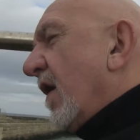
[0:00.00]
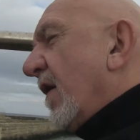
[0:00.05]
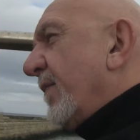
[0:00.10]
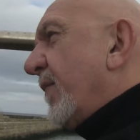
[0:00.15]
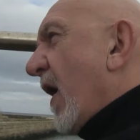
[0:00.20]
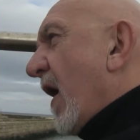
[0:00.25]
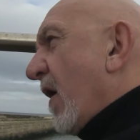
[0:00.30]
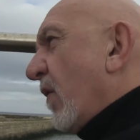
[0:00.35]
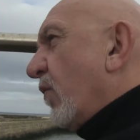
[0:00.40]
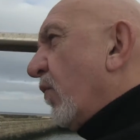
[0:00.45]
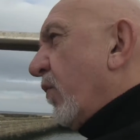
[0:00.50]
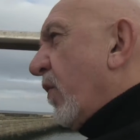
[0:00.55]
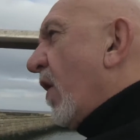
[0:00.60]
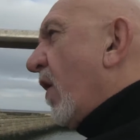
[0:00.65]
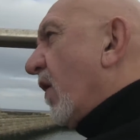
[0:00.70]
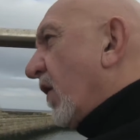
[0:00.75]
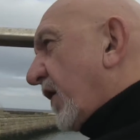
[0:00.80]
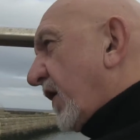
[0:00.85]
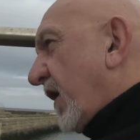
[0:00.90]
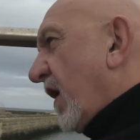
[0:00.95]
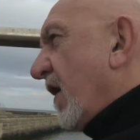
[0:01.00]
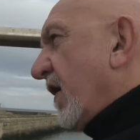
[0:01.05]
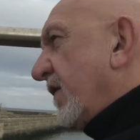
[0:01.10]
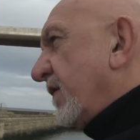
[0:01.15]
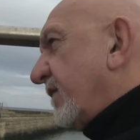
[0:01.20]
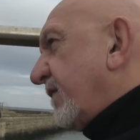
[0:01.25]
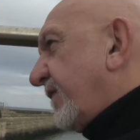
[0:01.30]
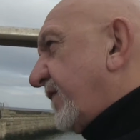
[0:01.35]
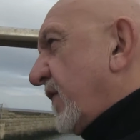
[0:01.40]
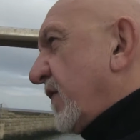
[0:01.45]
about what
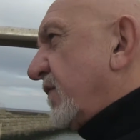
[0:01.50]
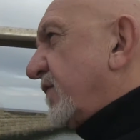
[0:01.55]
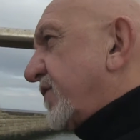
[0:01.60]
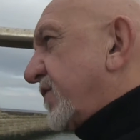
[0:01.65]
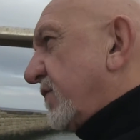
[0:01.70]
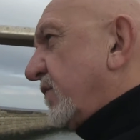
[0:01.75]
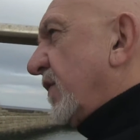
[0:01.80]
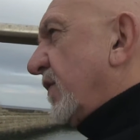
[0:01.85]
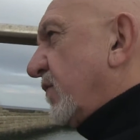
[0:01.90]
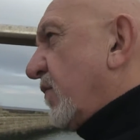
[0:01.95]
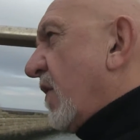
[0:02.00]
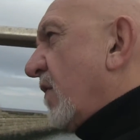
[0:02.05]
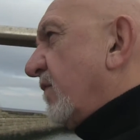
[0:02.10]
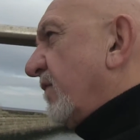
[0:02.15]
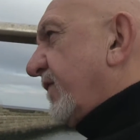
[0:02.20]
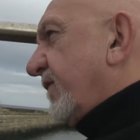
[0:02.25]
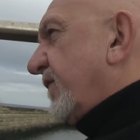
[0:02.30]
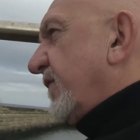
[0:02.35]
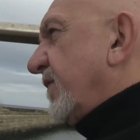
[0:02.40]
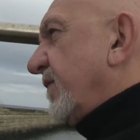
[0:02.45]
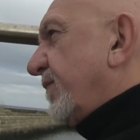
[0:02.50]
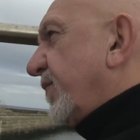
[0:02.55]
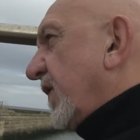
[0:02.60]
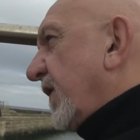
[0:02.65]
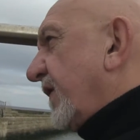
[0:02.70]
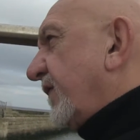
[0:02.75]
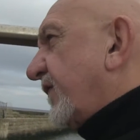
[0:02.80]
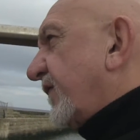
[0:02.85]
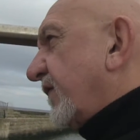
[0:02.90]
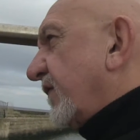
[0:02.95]
kind of future we want for the
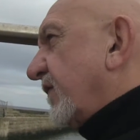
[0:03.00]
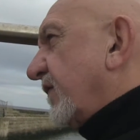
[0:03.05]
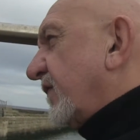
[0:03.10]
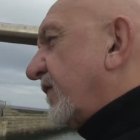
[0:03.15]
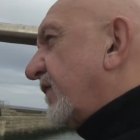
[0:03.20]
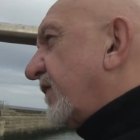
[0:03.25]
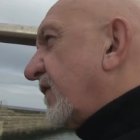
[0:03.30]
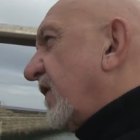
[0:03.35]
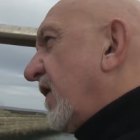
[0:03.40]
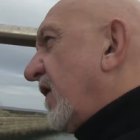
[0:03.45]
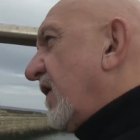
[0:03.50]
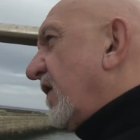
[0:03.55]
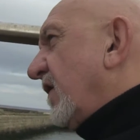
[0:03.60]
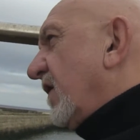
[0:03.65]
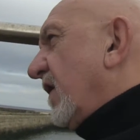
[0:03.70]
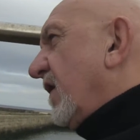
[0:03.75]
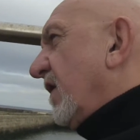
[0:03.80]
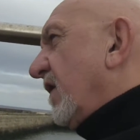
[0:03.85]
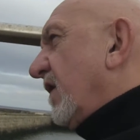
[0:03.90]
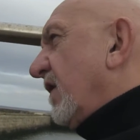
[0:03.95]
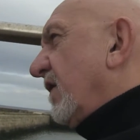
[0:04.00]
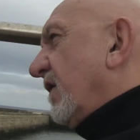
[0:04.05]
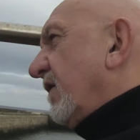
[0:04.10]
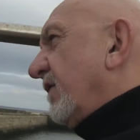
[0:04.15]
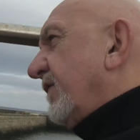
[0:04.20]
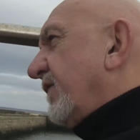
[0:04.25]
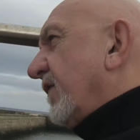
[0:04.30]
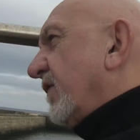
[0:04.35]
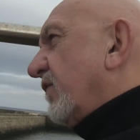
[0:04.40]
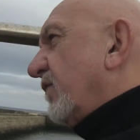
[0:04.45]
places
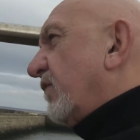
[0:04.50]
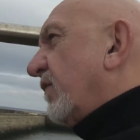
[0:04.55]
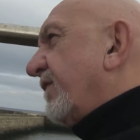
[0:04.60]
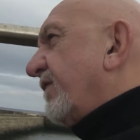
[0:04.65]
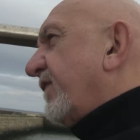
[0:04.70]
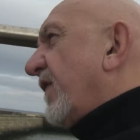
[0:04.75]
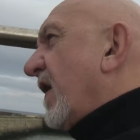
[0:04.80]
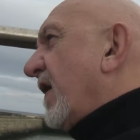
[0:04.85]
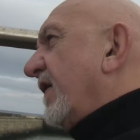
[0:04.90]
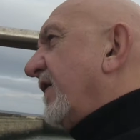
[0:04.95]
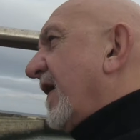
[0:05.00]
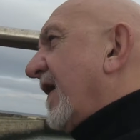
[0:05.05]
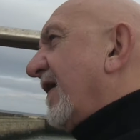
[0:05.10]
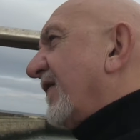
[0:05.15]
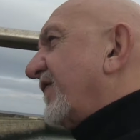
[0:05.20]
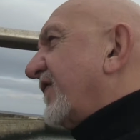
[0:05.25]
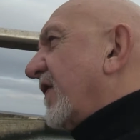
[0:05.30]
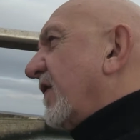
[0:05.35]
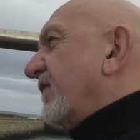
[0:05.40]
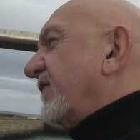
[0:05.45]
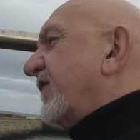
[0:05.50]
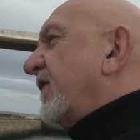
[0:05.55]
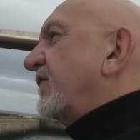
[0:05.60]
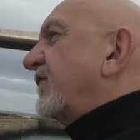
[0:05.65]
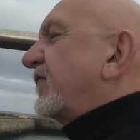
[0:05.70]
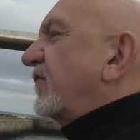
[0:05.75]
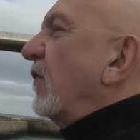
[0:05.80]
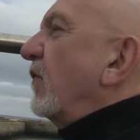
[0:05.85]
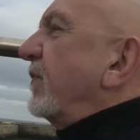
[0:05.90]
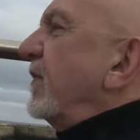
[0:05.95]
that we find ourselves
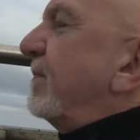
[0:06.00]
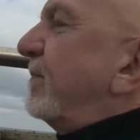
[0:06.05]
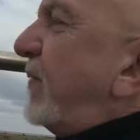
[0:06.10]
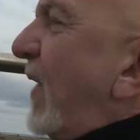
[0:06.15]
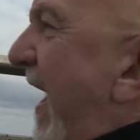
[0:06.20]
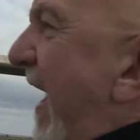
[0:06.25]
in. So the